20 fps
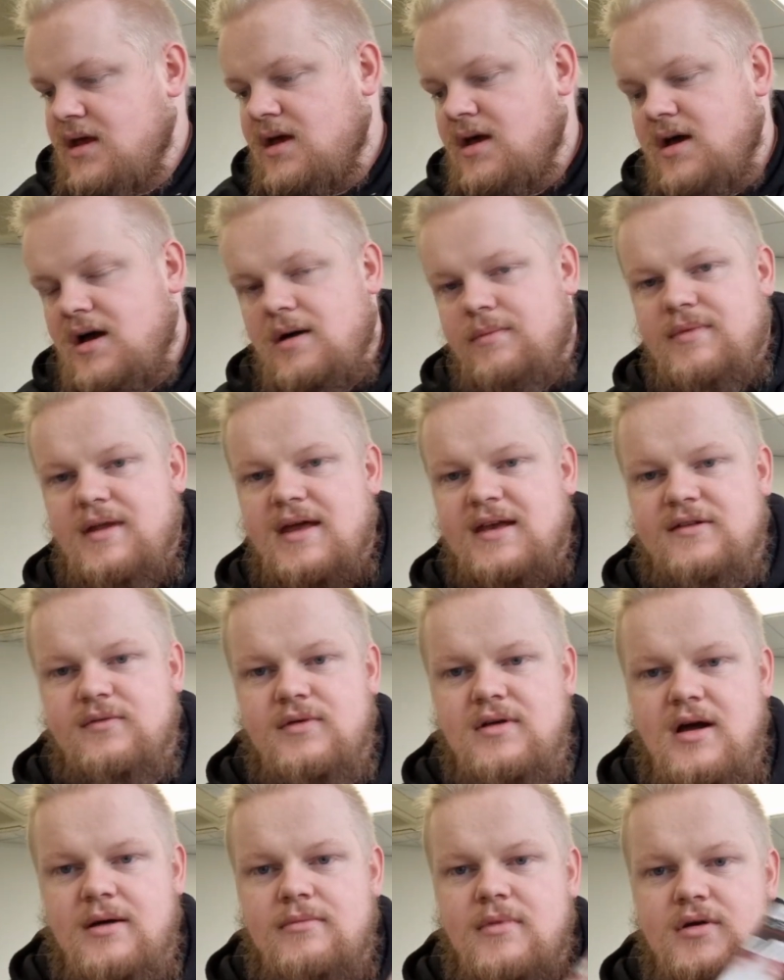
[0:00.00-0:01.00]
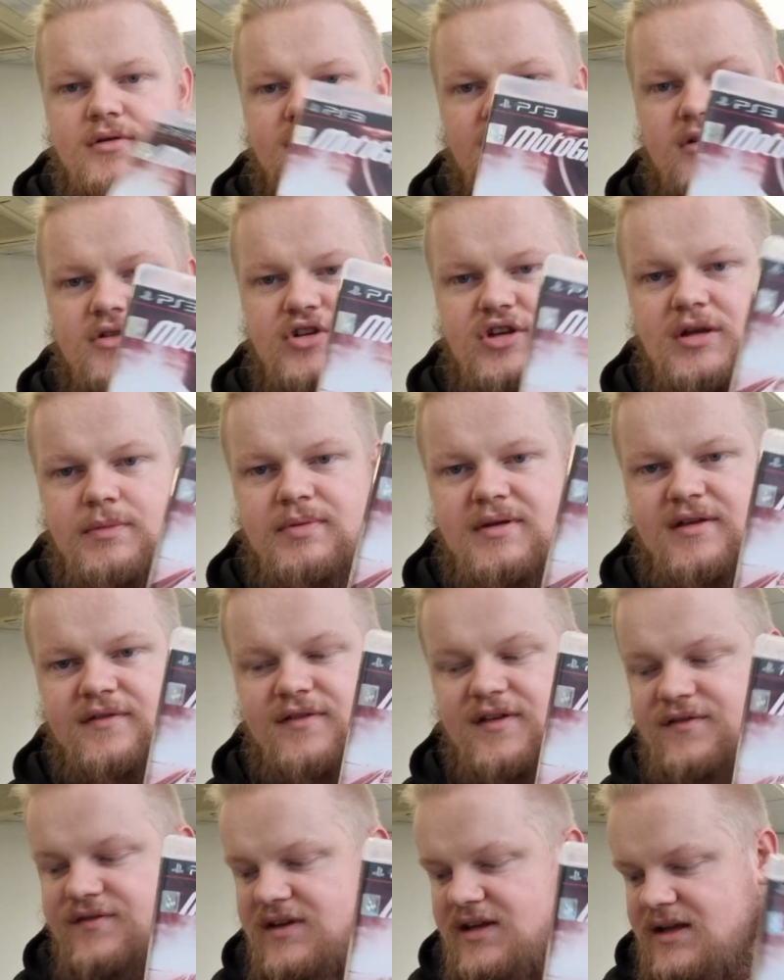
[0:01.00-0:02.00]
Up next we've got MotoGP
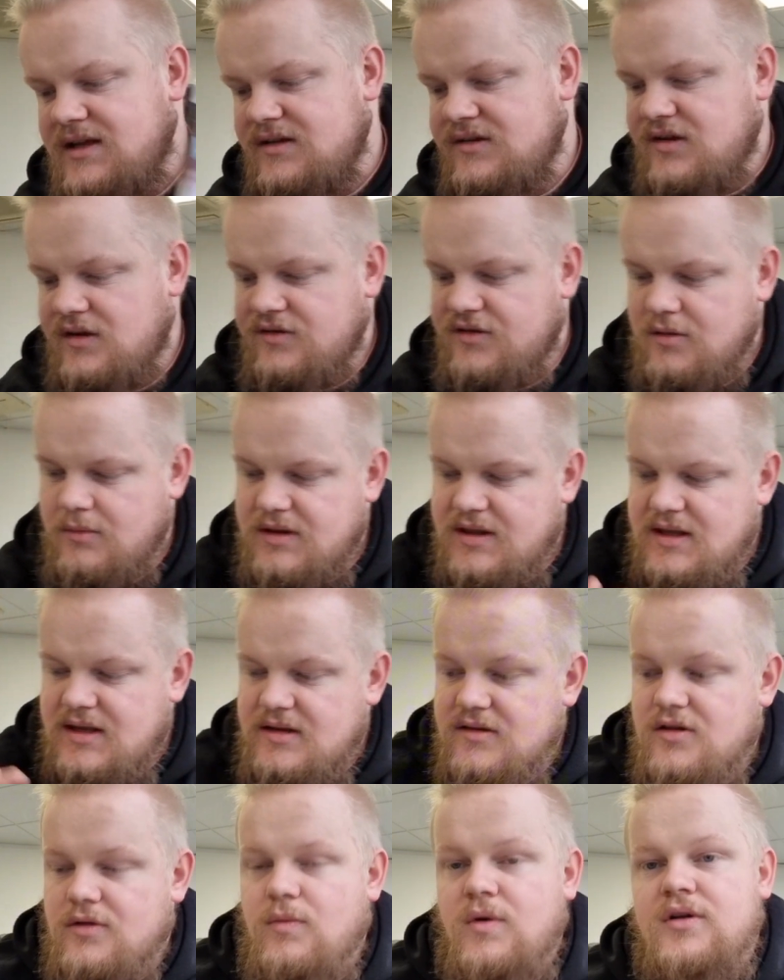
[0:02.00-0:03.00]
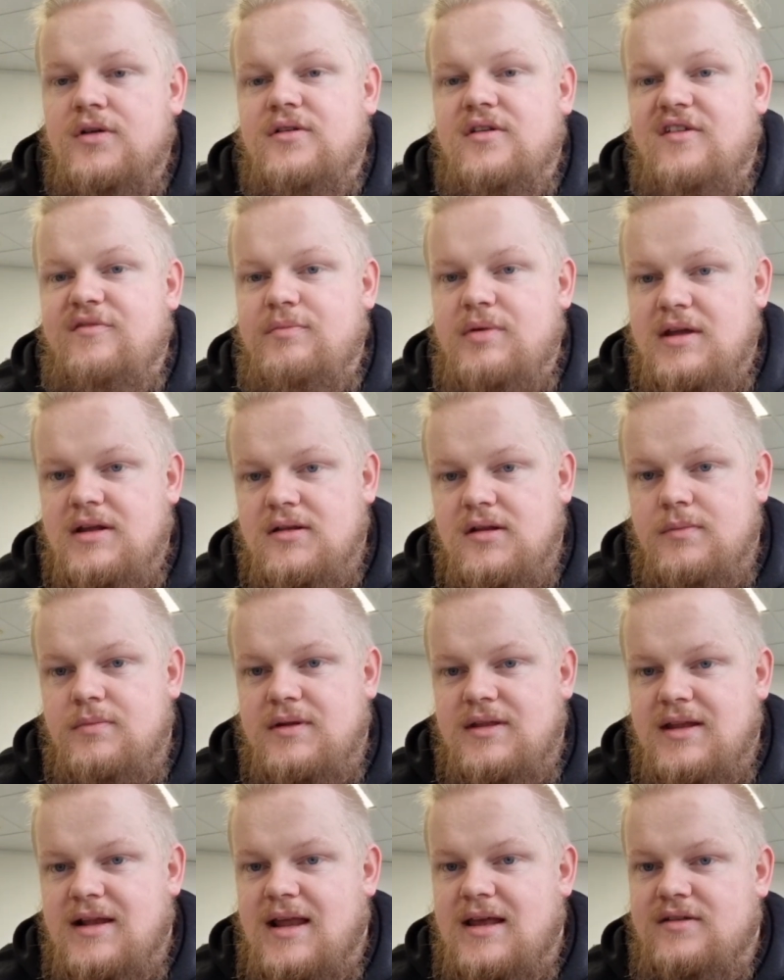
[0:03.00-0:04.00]
15, so some of these are the ones I've picked up
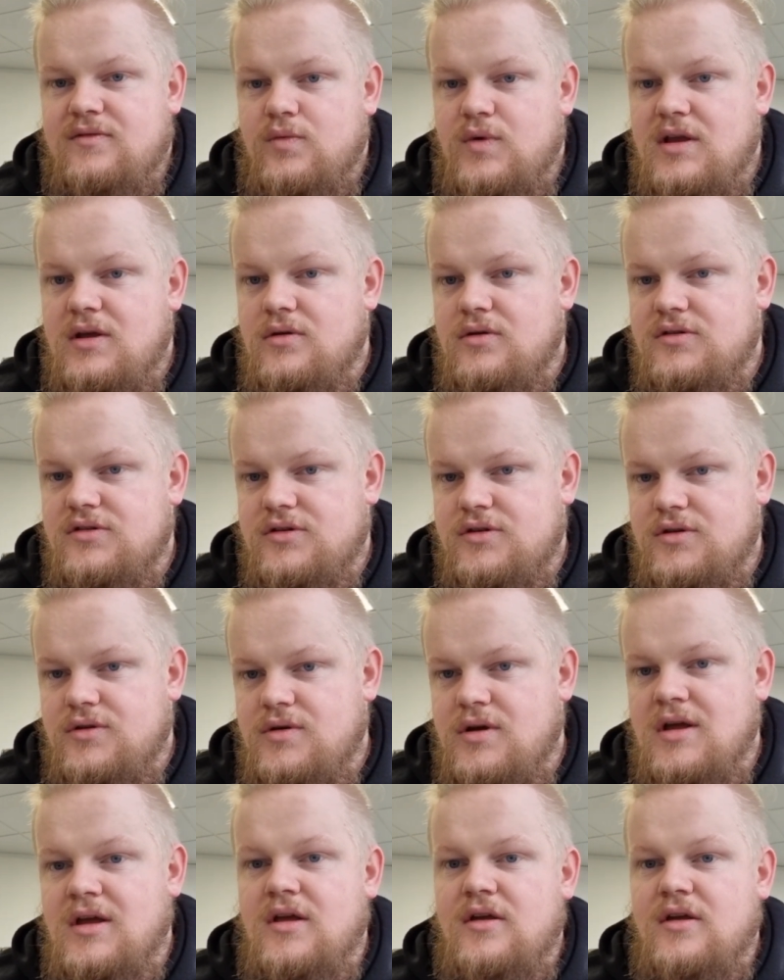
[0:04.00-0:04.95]
in the last week or two,